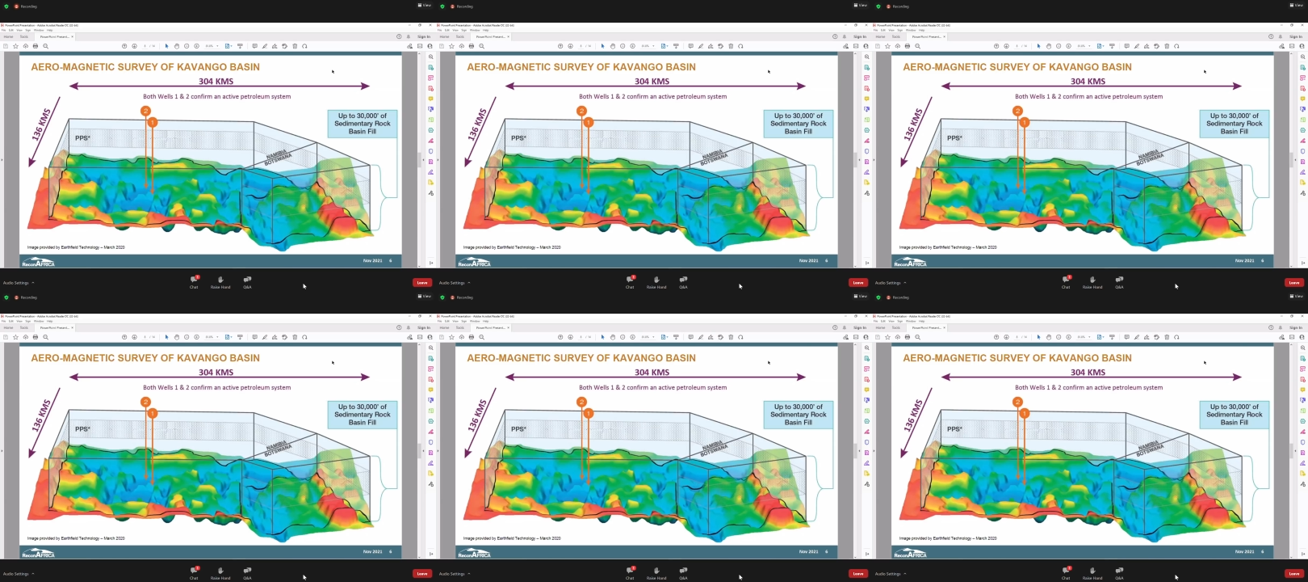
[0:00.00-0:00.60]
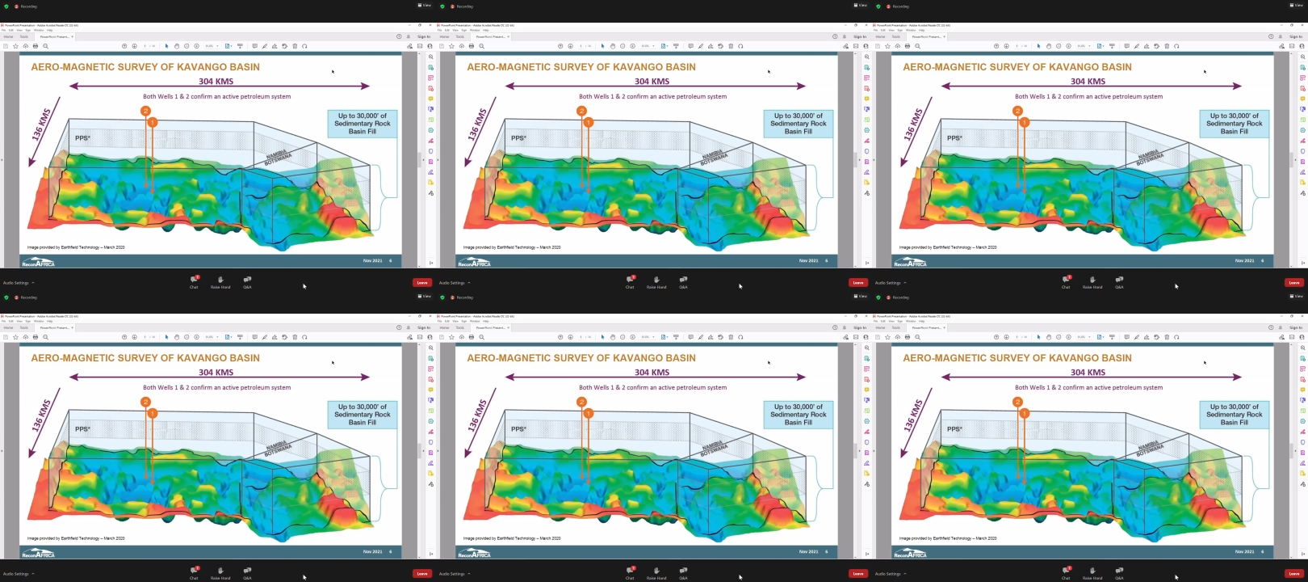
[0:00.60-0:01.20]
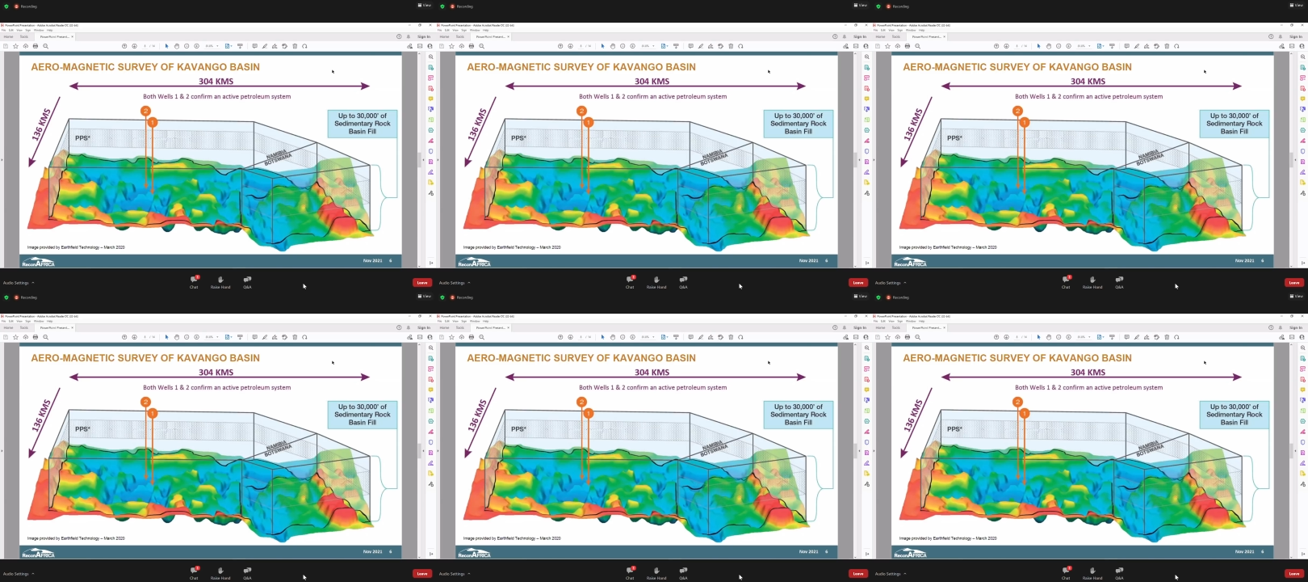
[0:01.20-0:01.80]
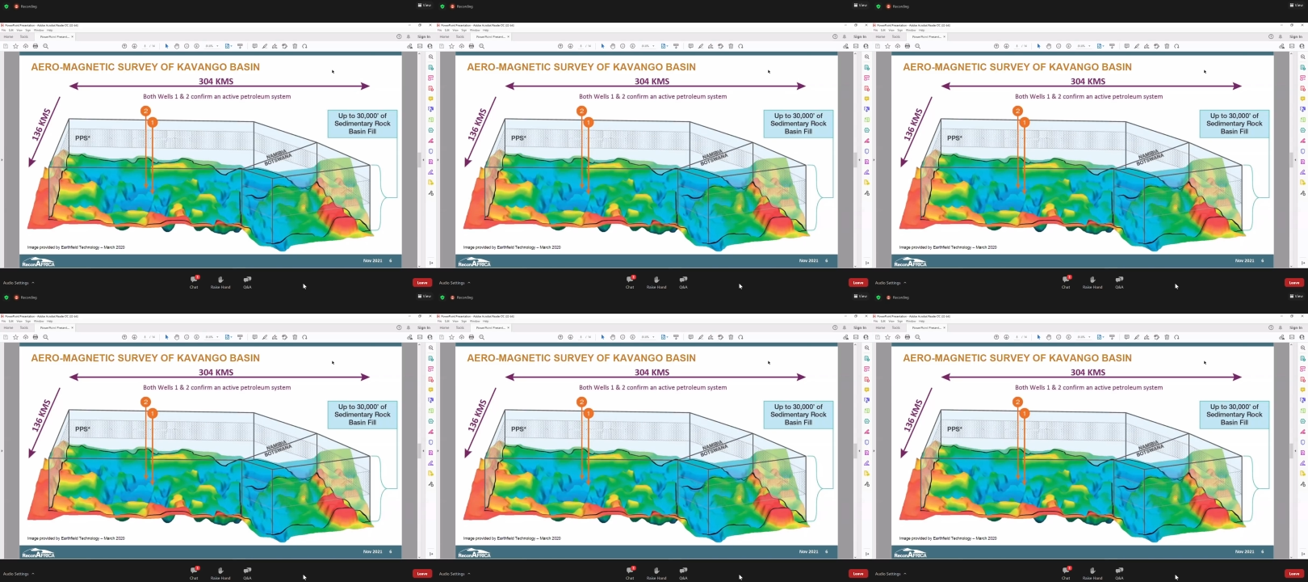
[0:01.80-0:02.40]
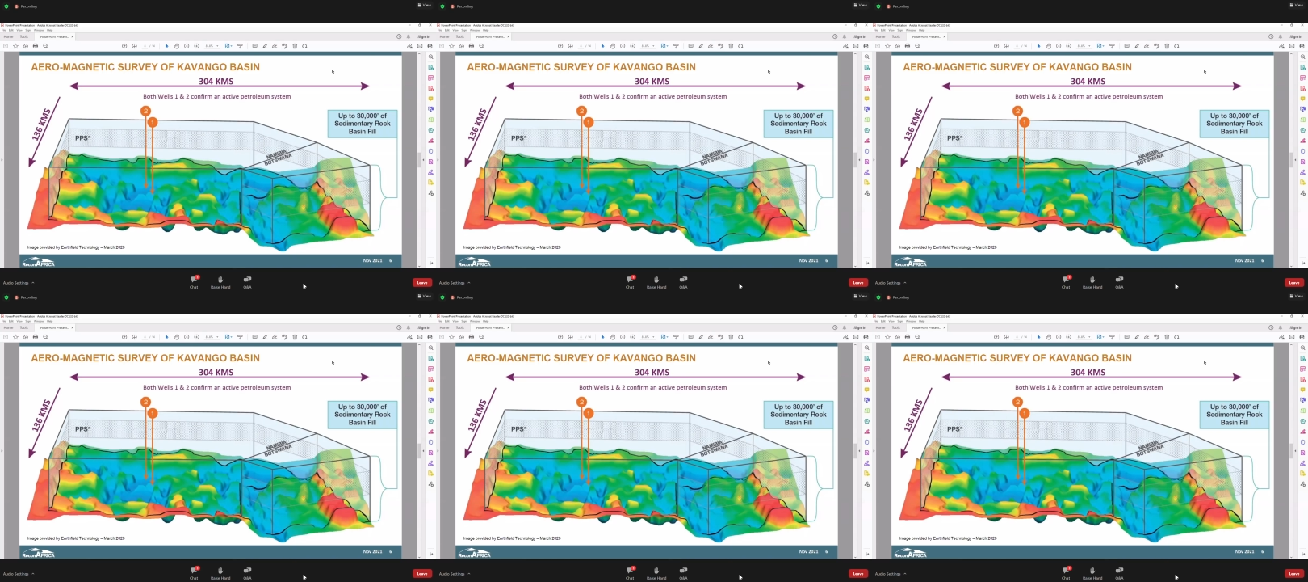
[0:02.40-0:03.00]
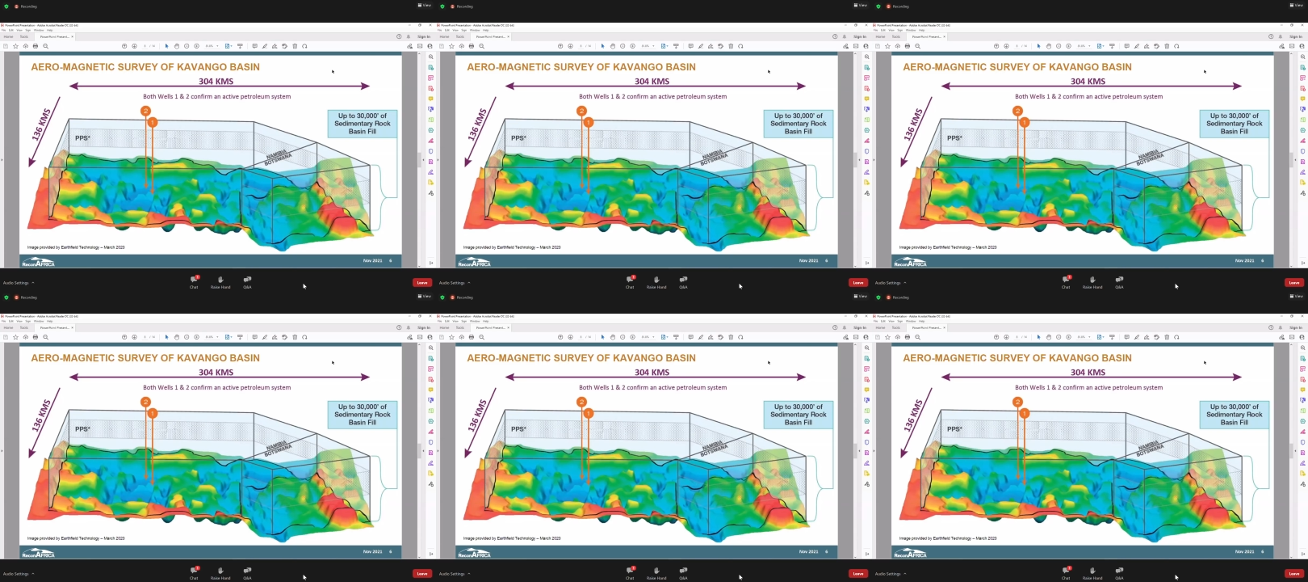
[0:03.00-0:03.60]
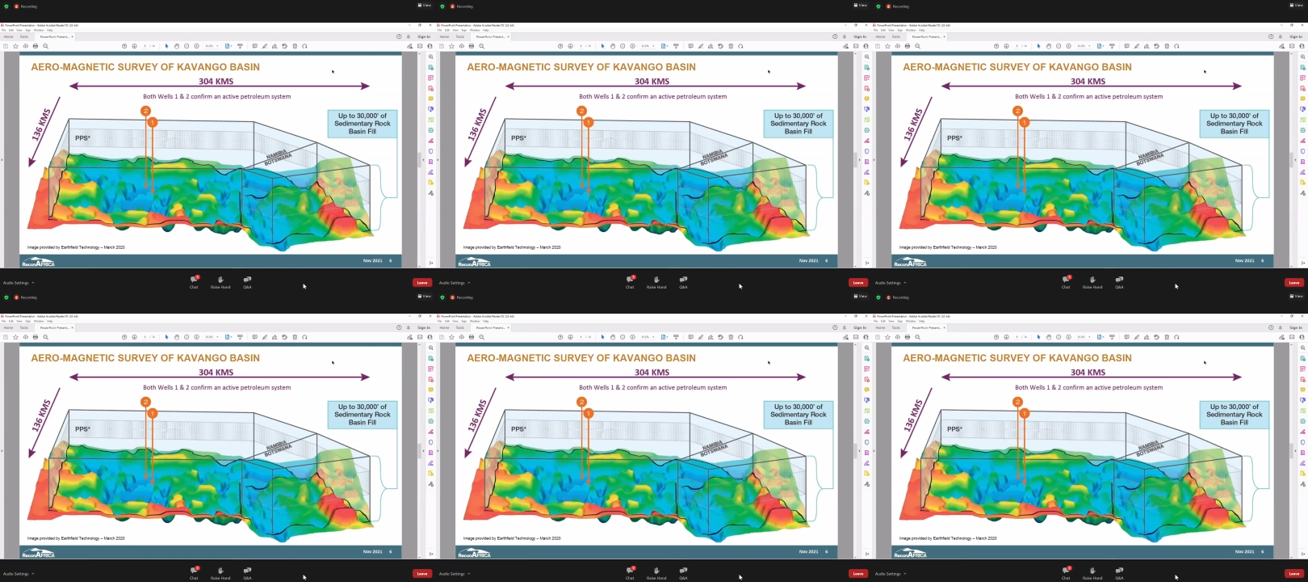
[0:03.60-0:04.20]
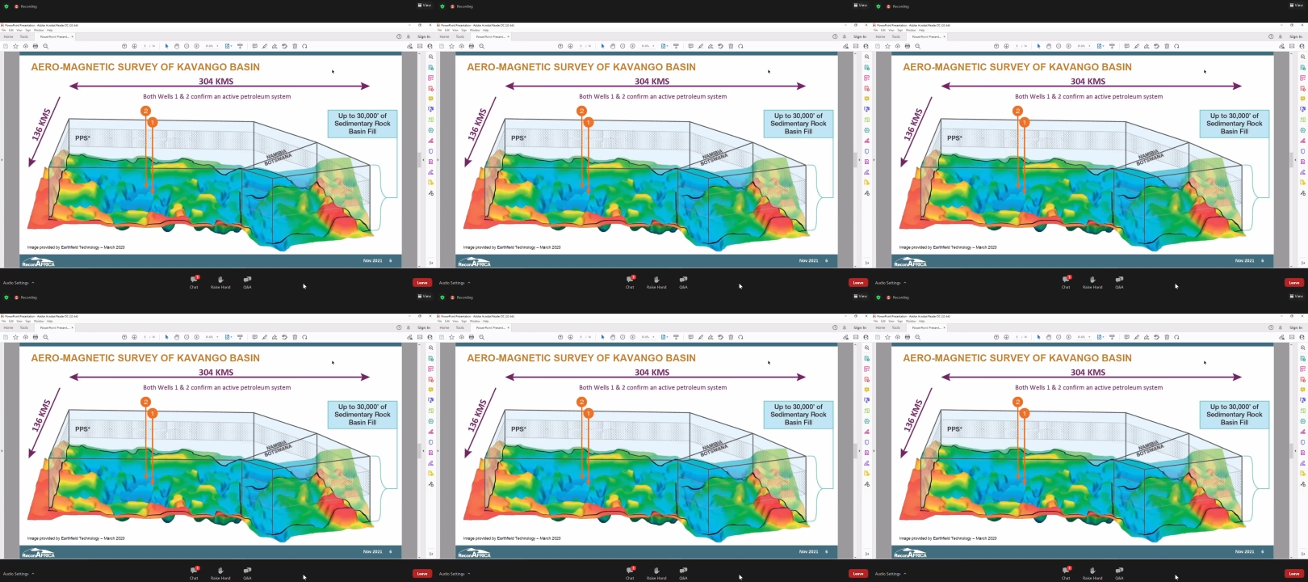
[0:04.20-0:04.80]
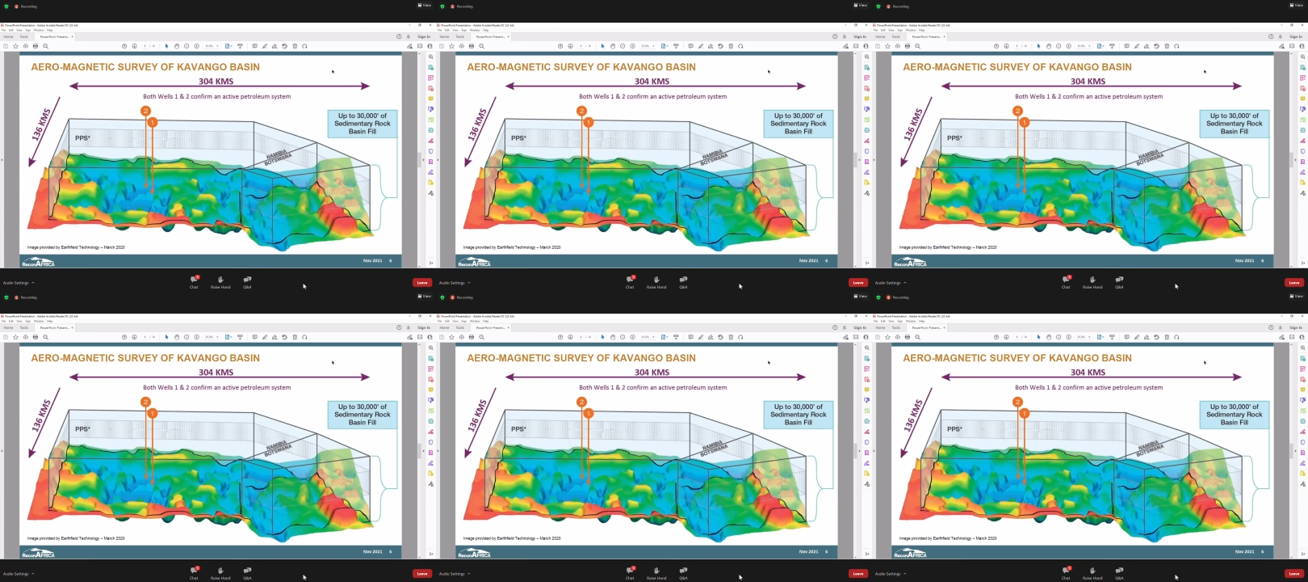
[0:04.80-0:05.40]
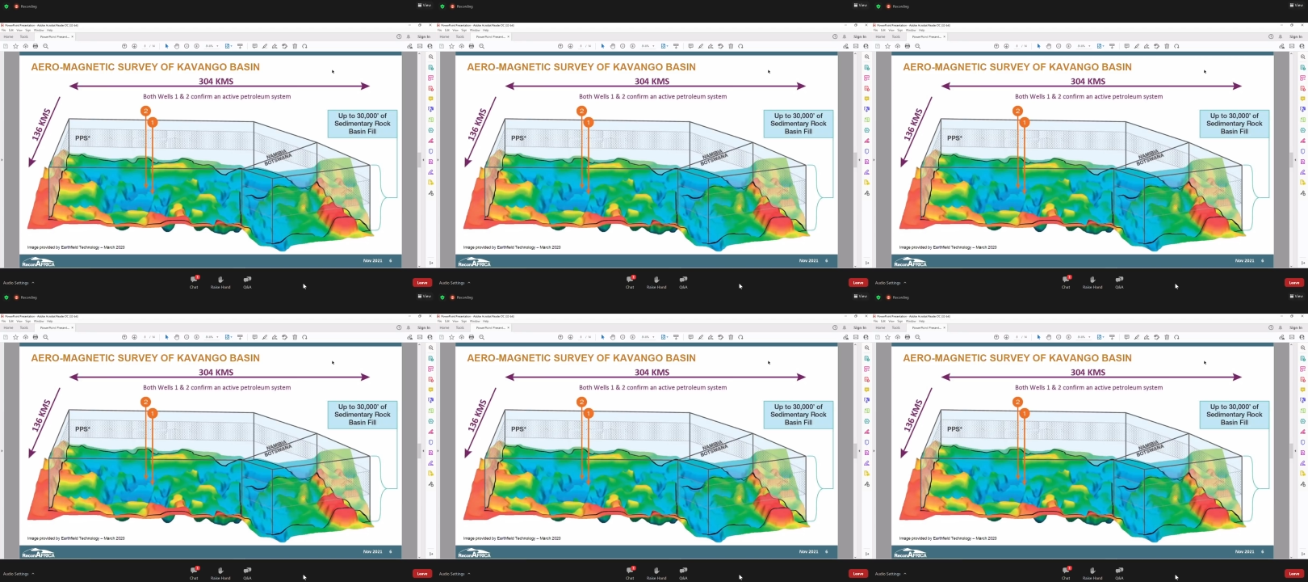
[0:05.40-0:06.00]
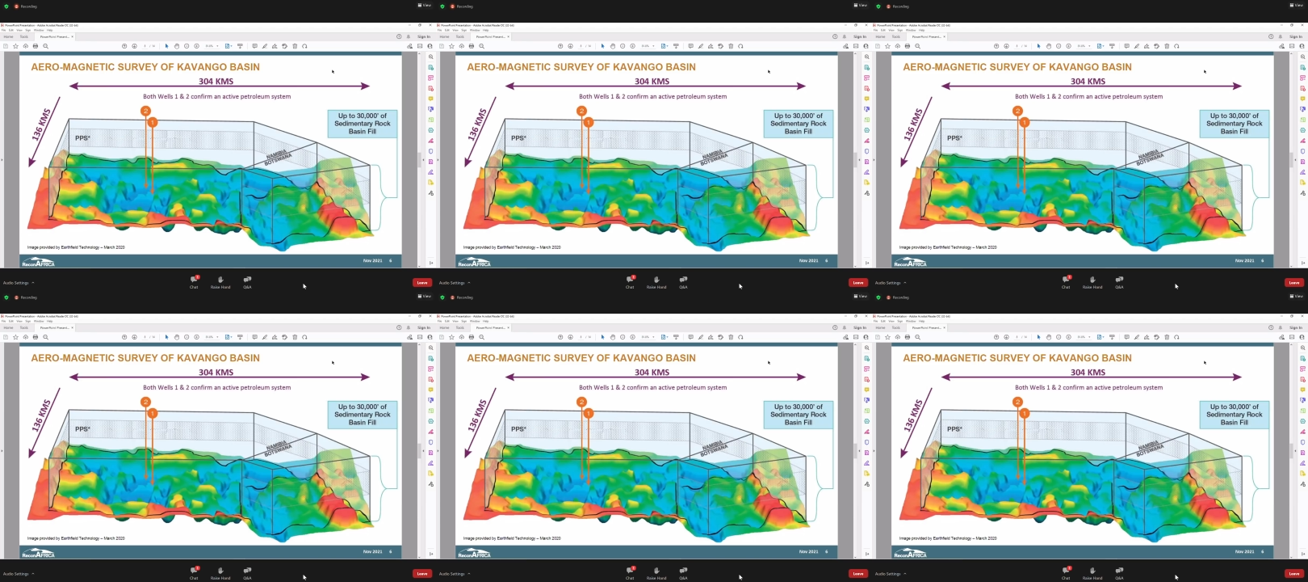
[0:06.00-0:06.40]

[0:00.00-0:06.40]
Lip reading: Nobody's mouth can be seen.